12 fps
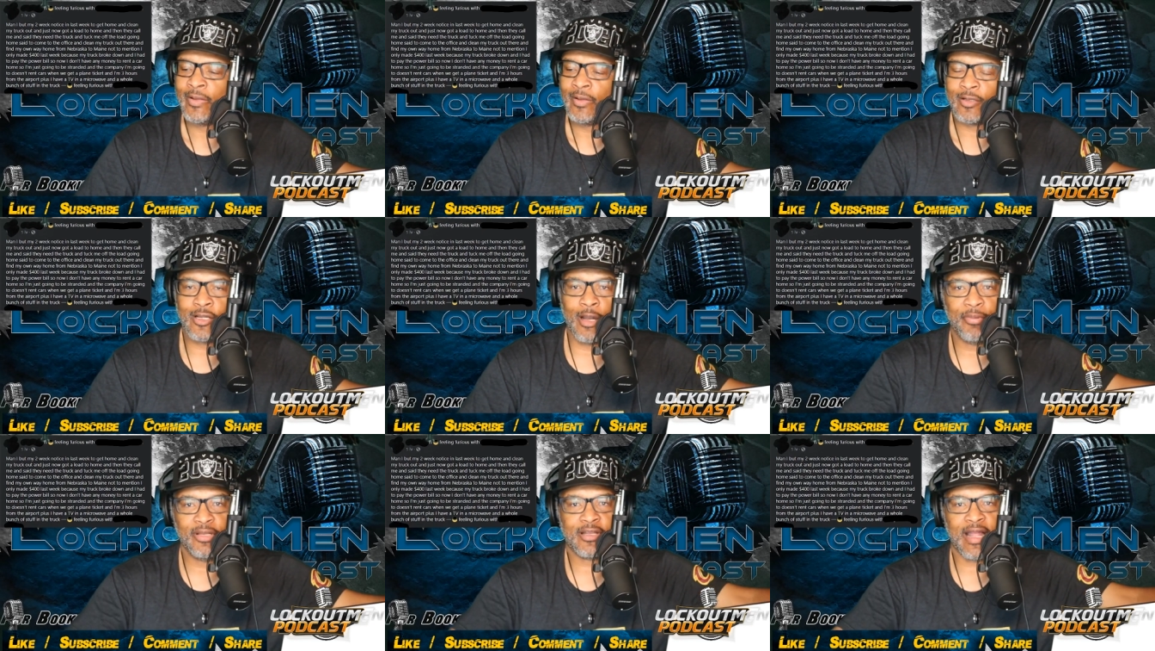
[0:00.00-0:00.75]

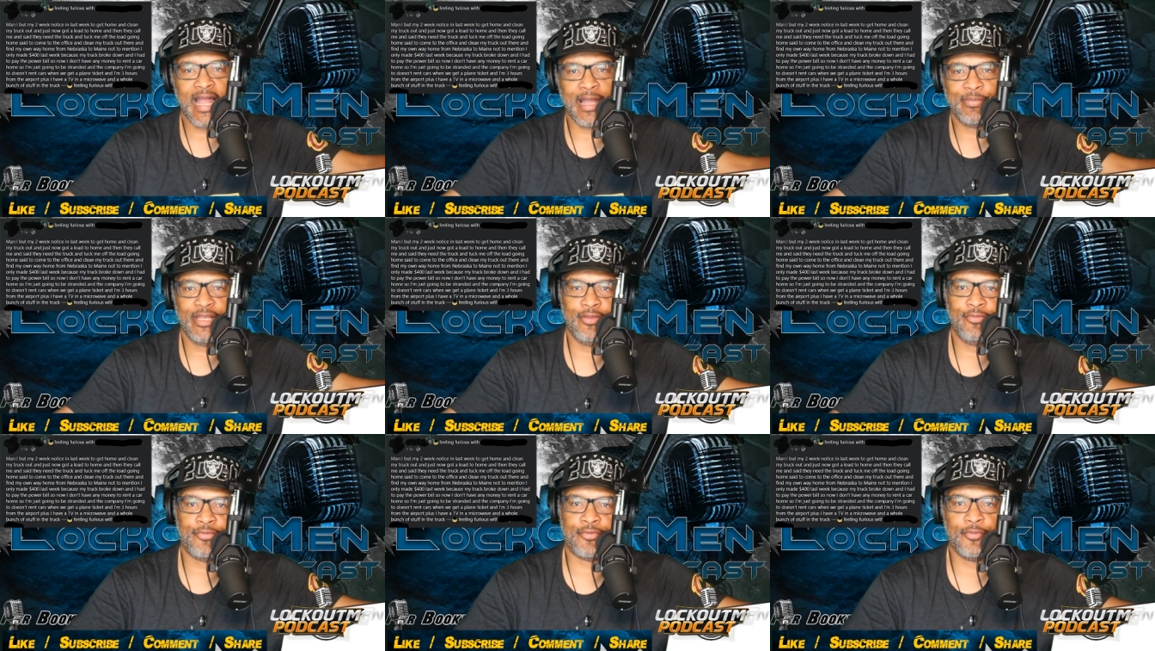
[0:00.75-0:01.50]
Couple of
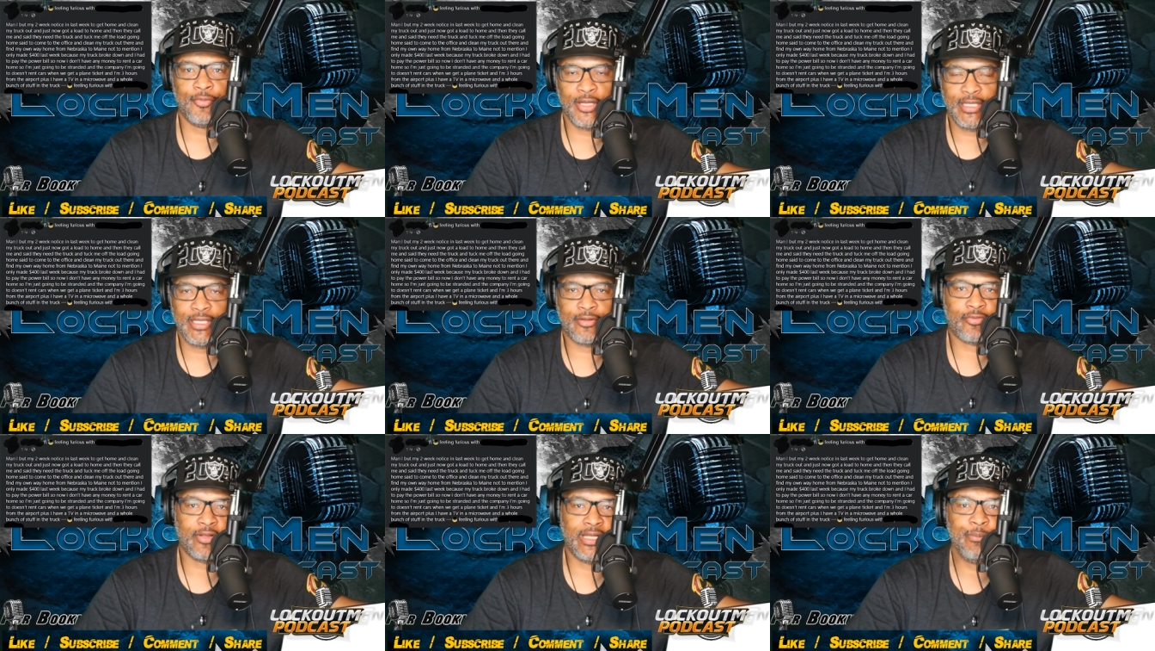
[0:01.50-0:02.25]
comments on here.
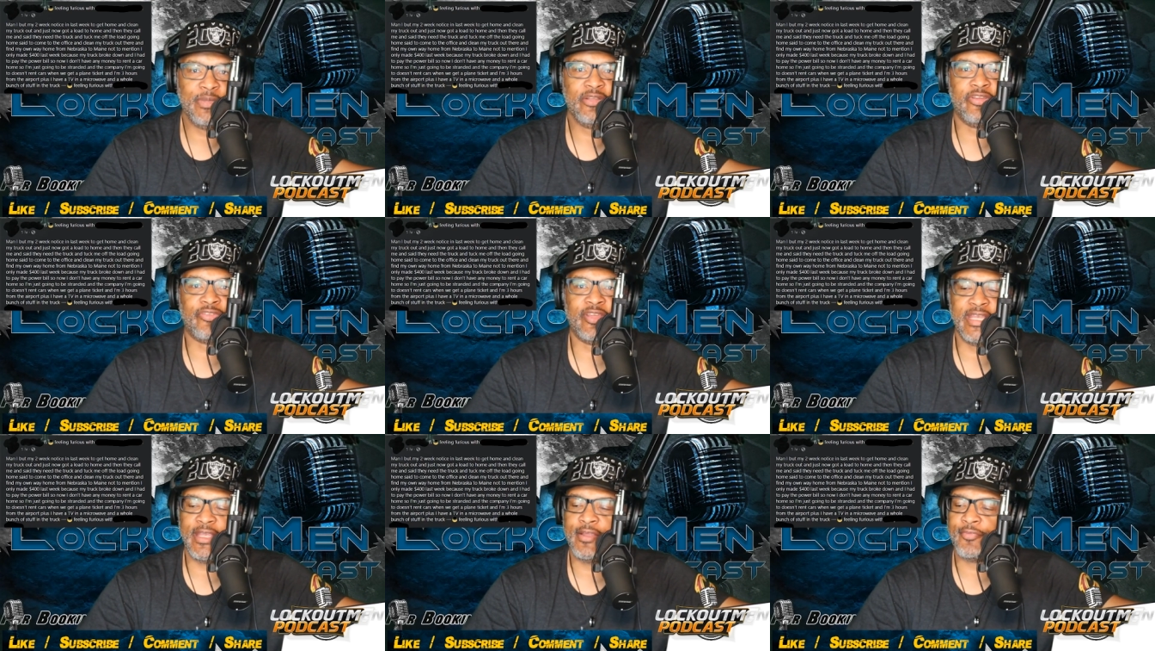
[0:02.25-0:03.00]
So let me just
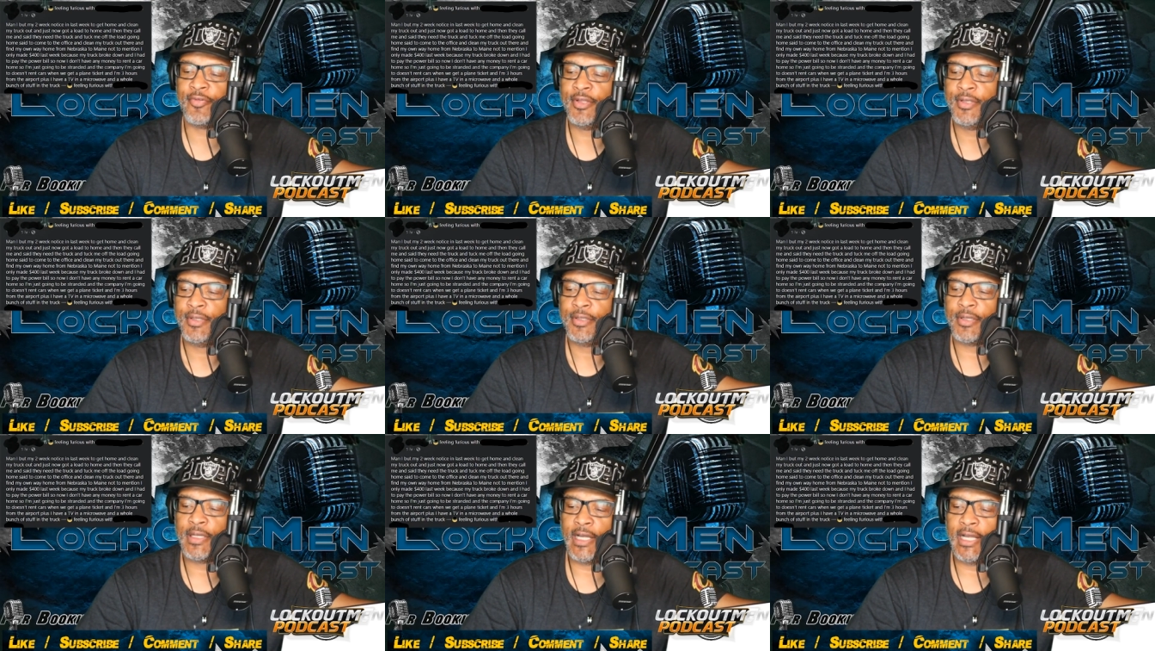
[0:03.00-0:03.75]
give,
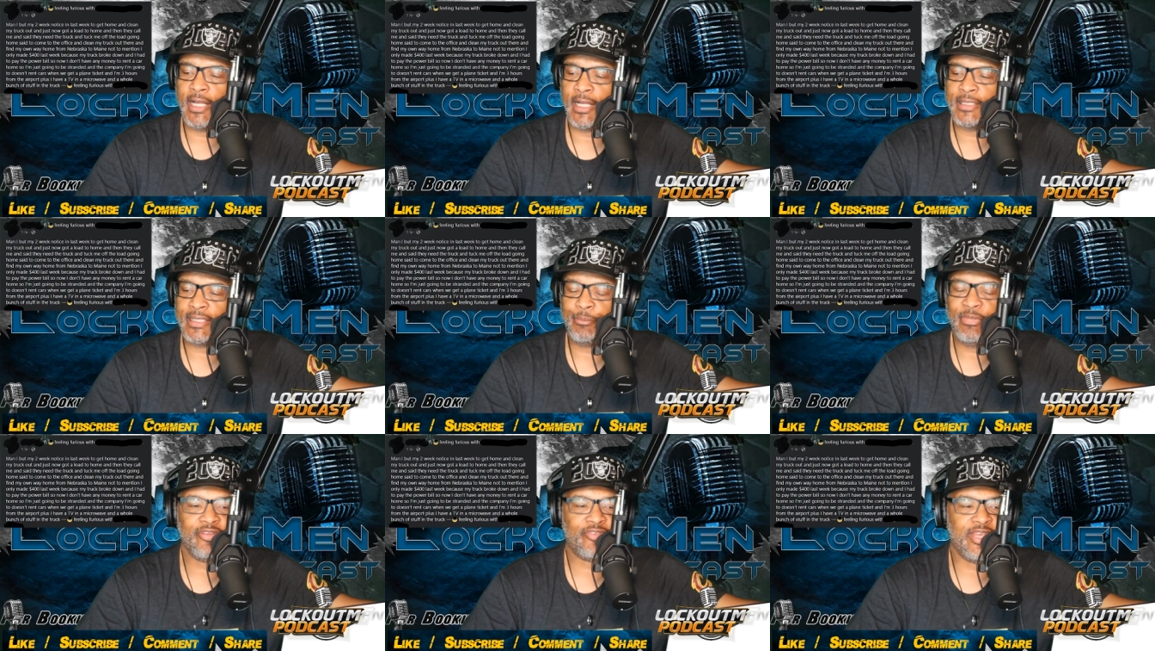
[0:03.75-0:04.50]
uh, let
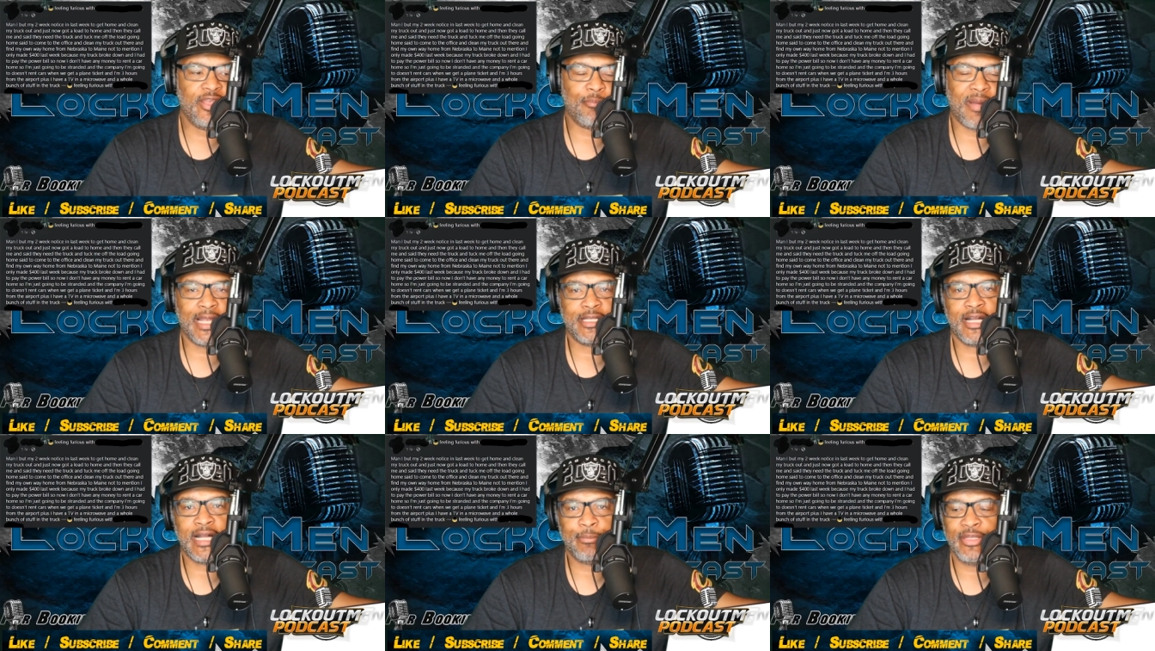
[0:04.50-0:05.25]
me just give my
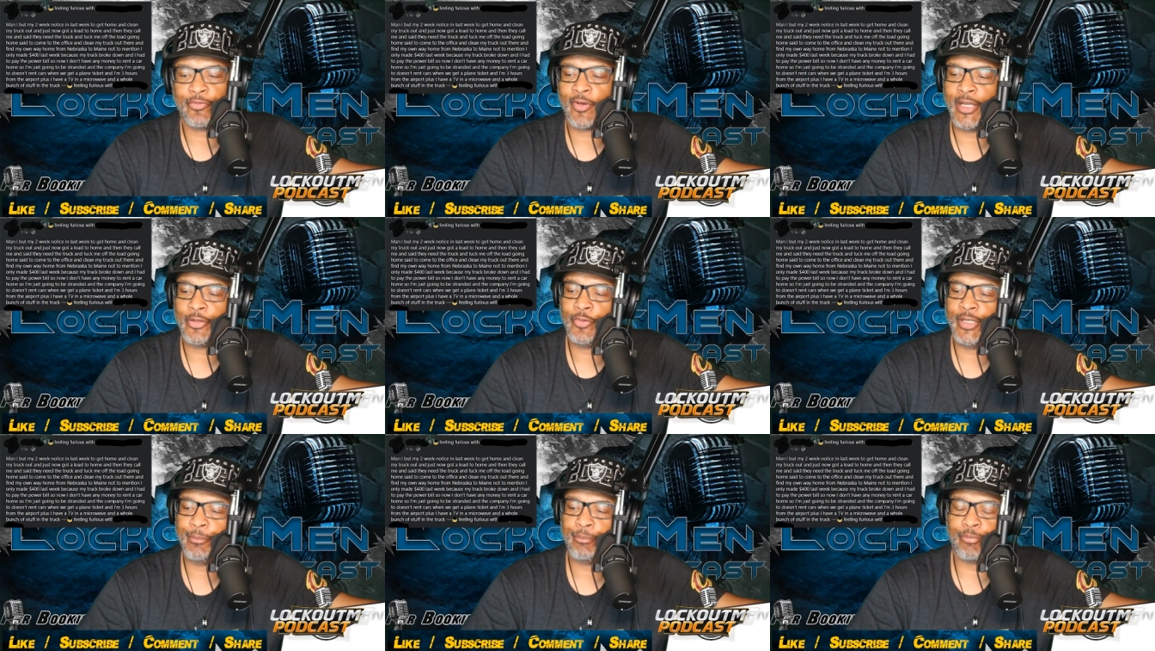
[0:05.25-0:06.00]
comment right
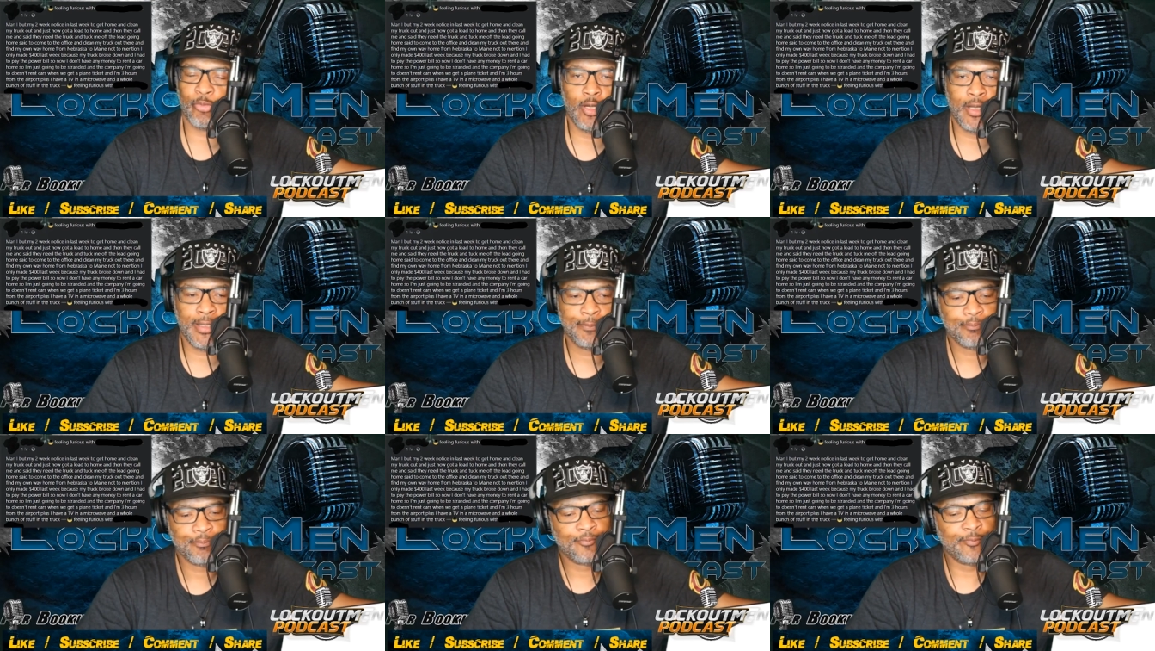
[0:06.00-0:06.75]
quick. Bruh,
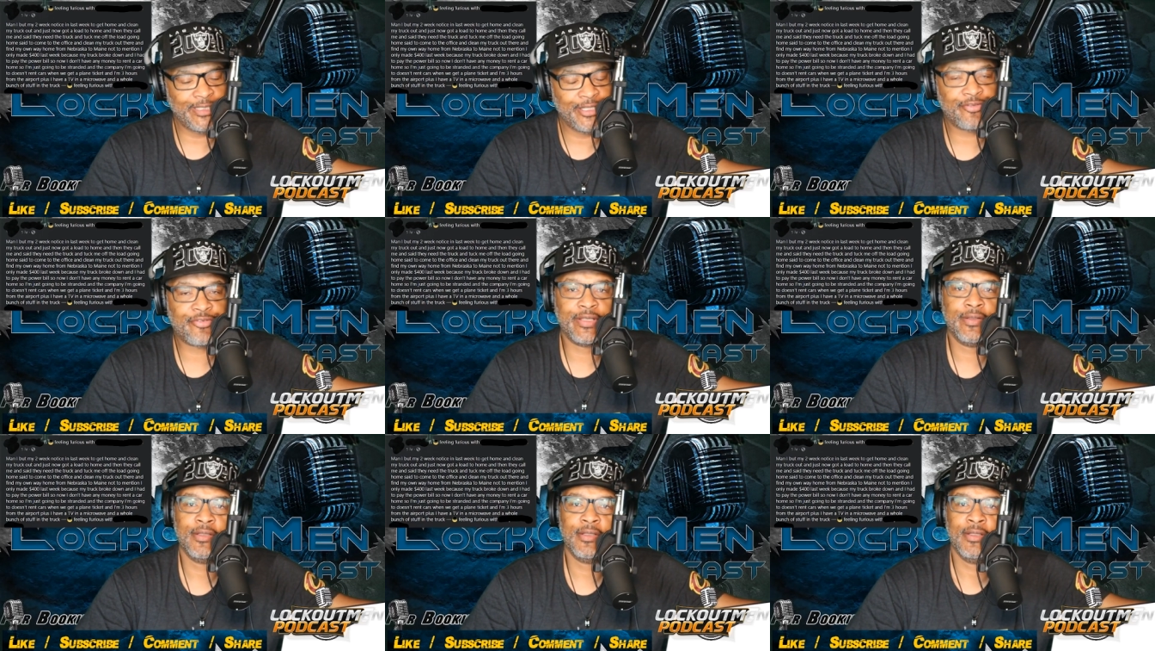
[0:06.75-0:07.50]
listen,